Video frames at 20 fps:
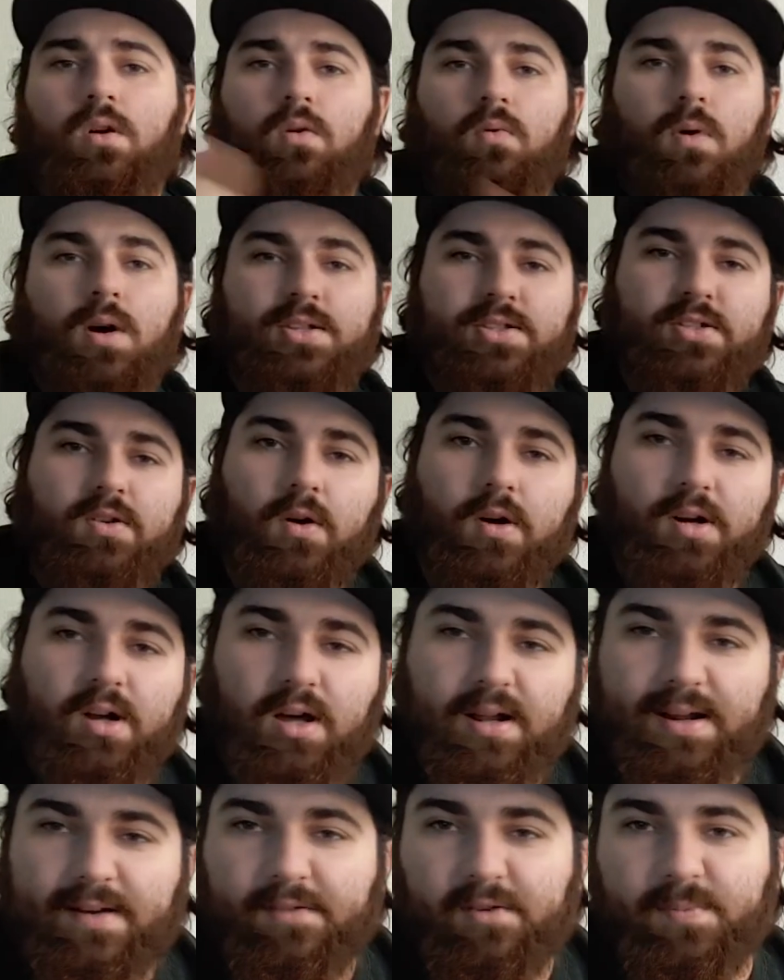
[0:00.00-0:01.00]
What's going
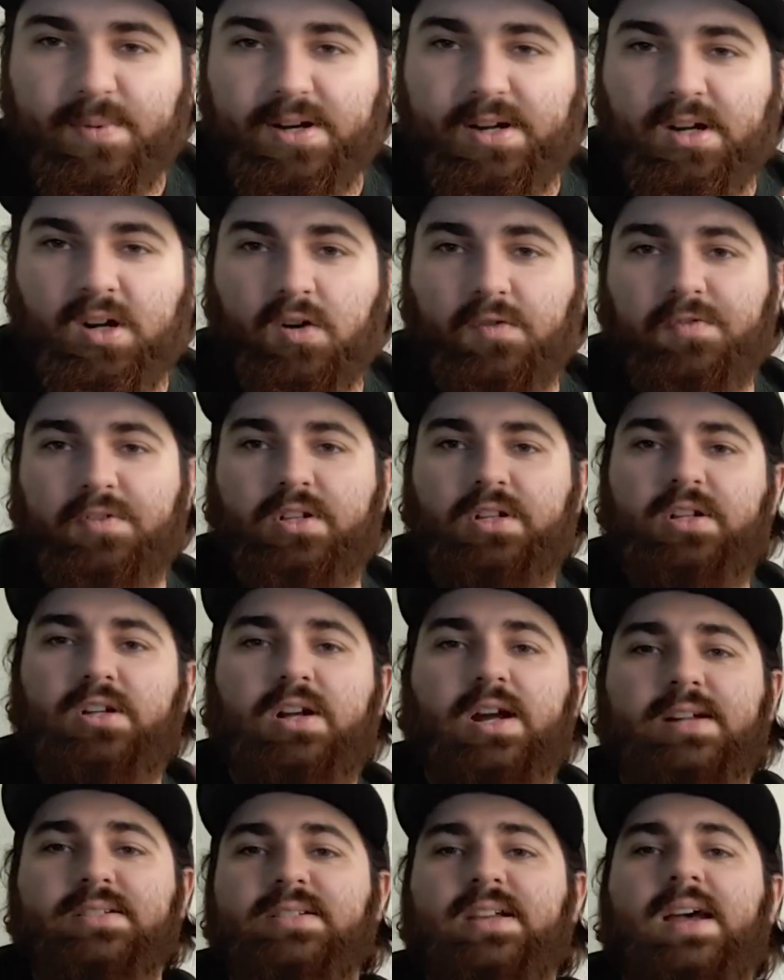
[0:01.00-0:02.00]
on, everybody? Hopefully you
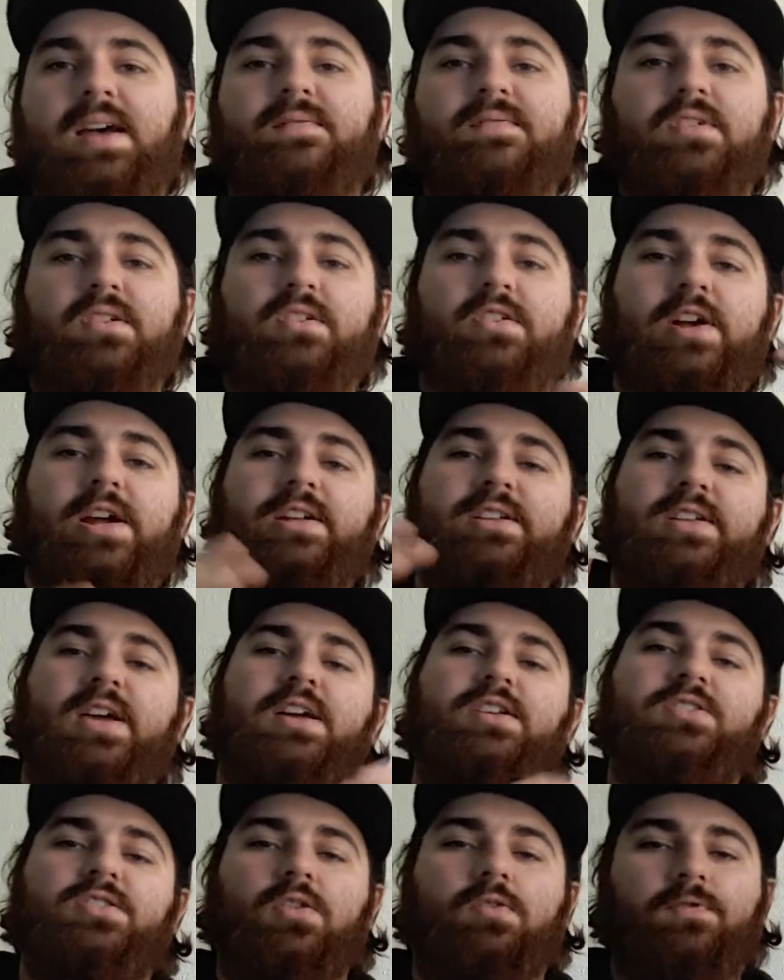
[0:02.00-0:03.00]
guys are having a great
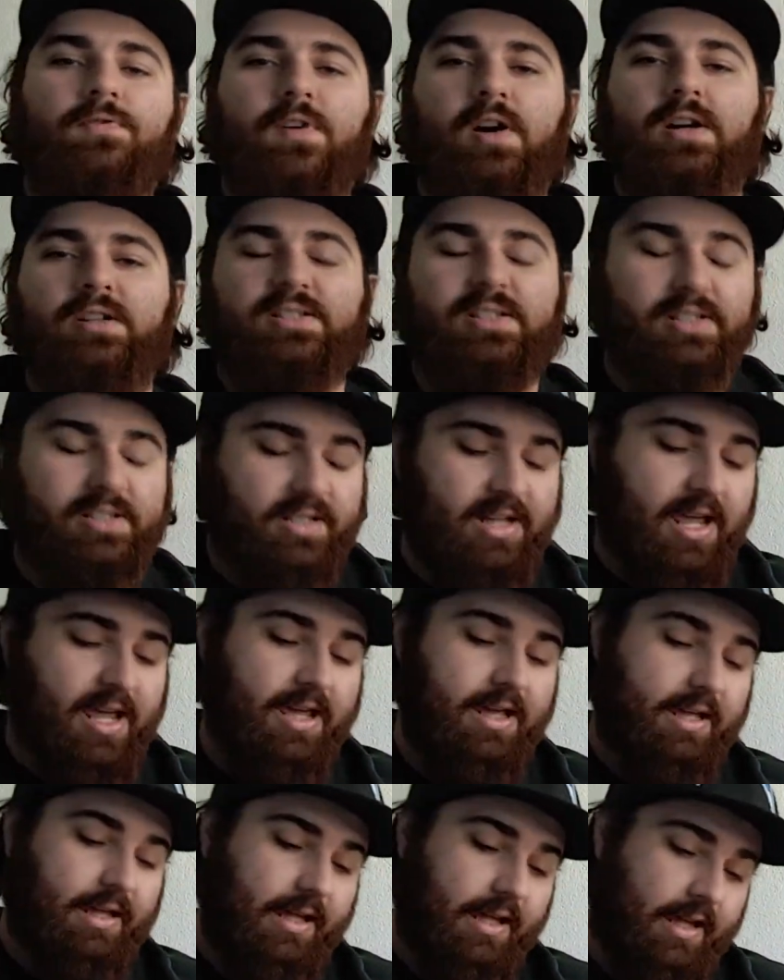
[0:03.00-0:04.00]
day so far.
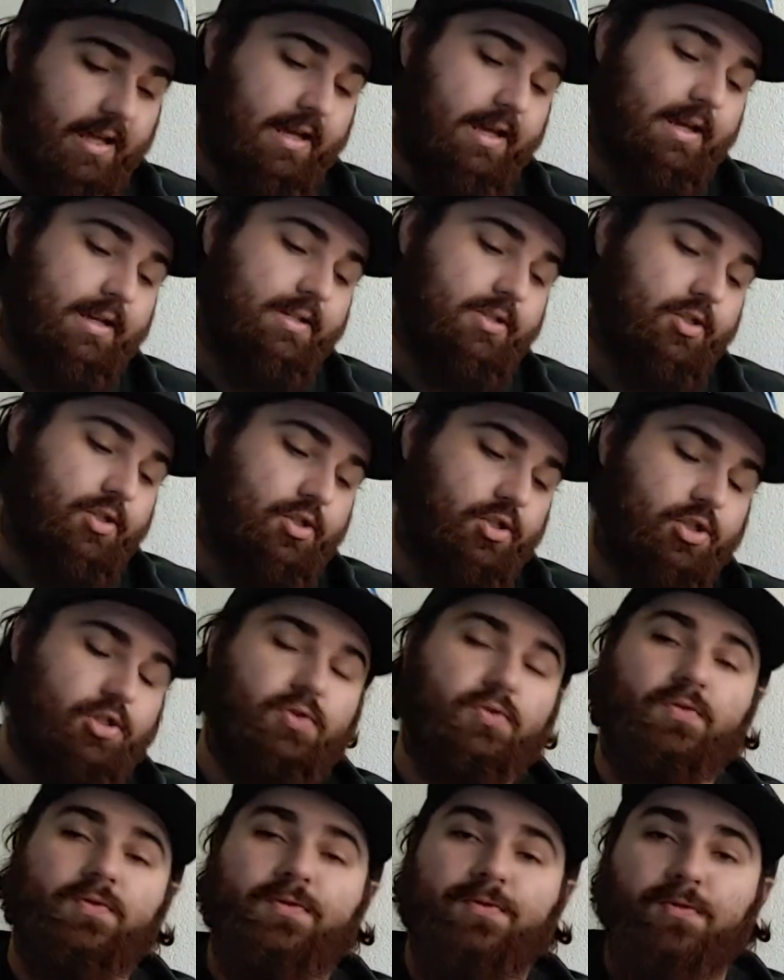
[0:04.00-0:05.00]
Today is
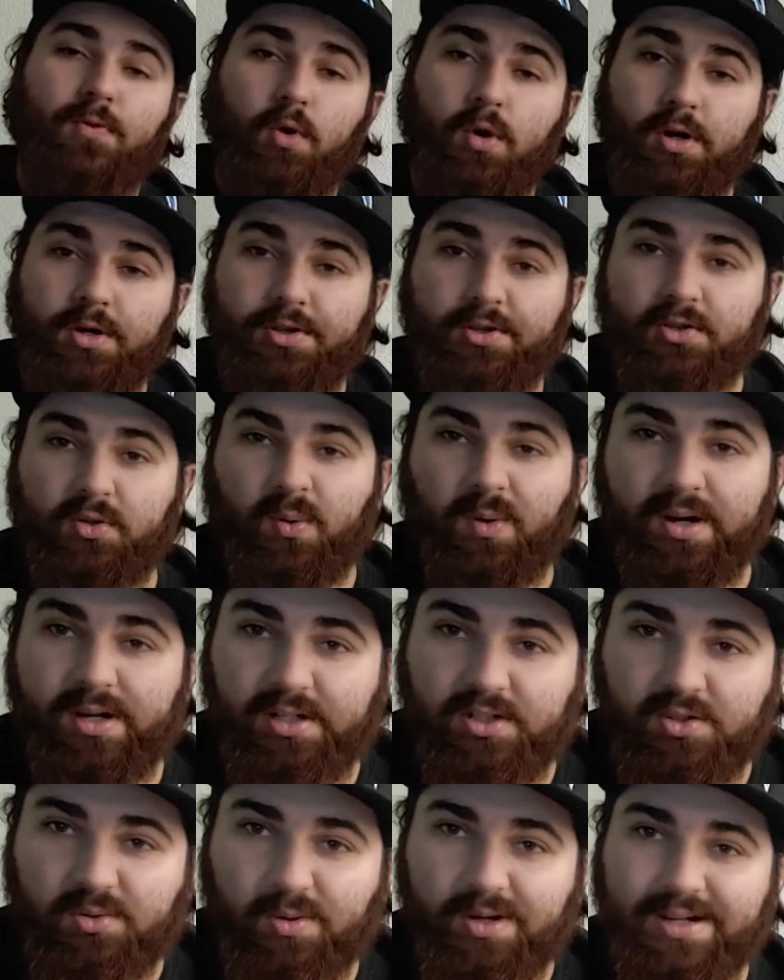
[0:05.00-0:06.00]
June fourth twenty
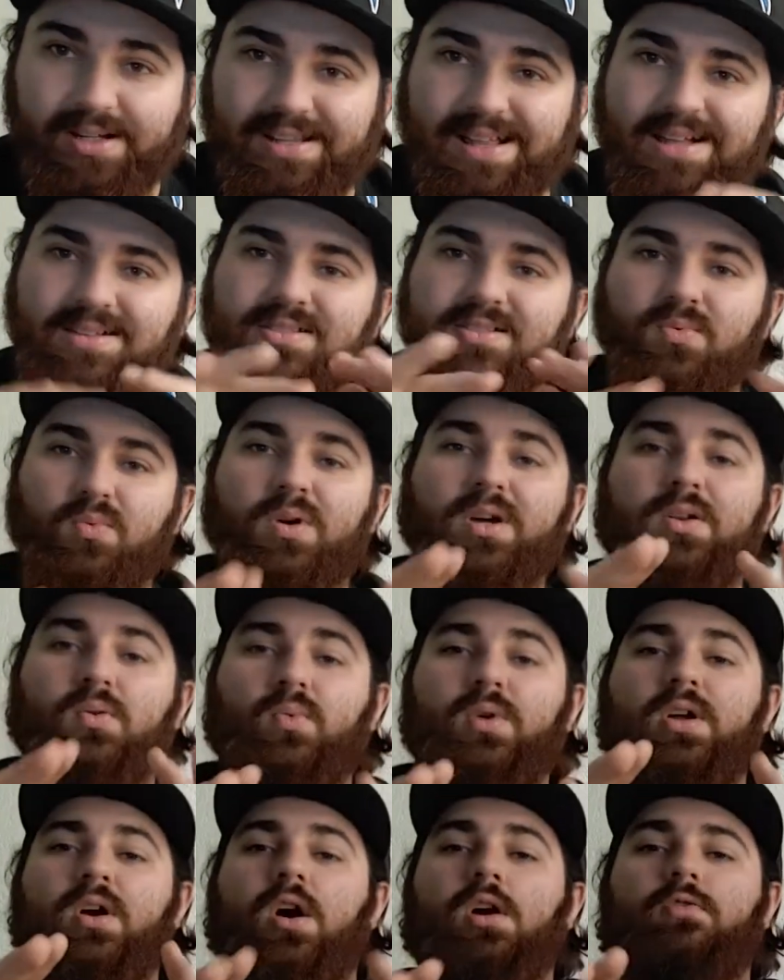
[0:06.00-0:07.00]
twenty. That's when
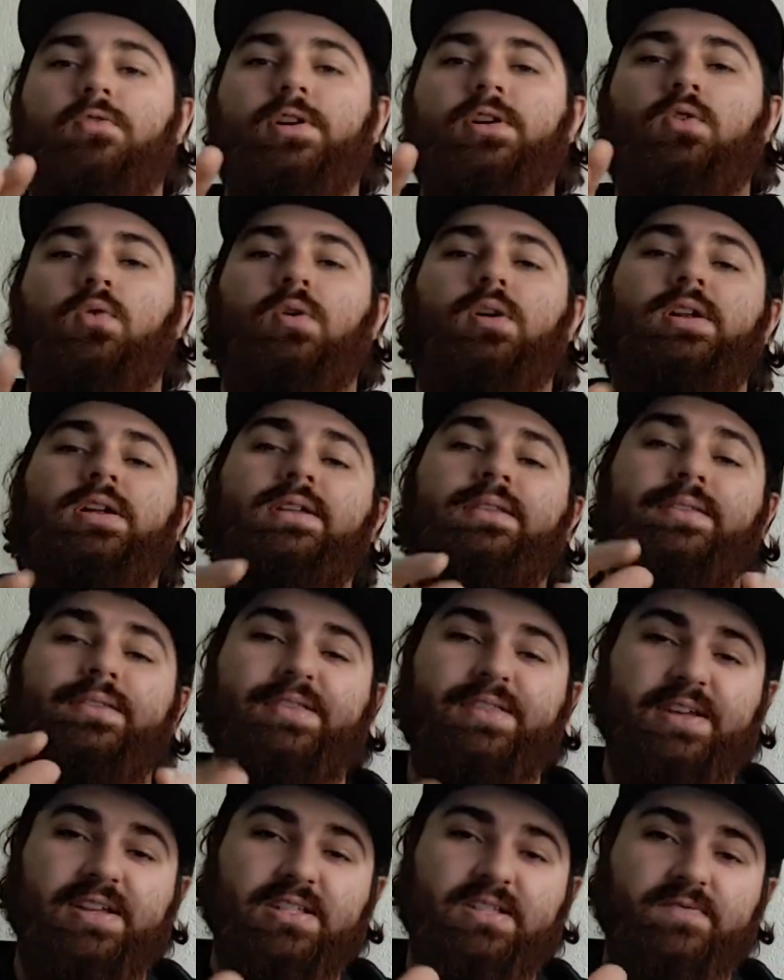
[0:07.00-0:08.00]
we are recording
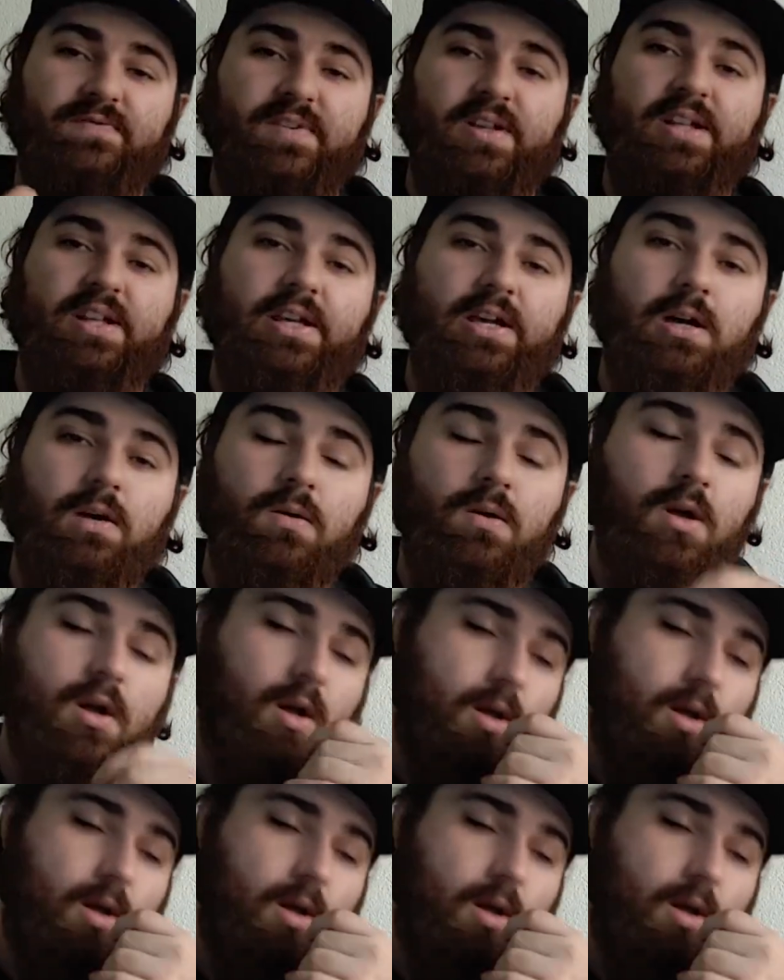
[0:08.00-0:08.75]
this video.